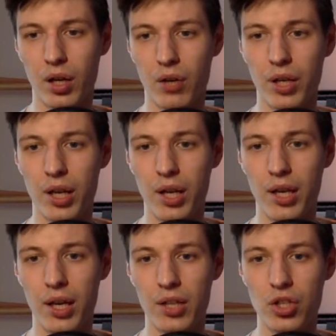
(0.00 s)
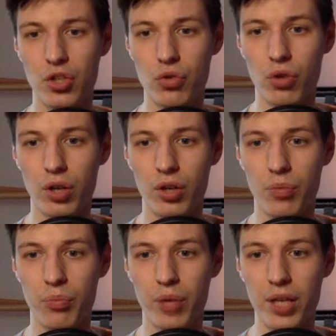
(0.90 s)
can I get
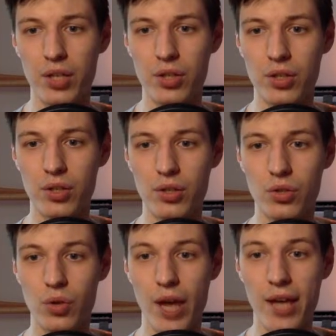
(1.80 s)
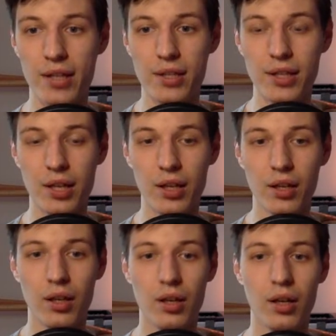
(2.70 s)
stronger press to handstand?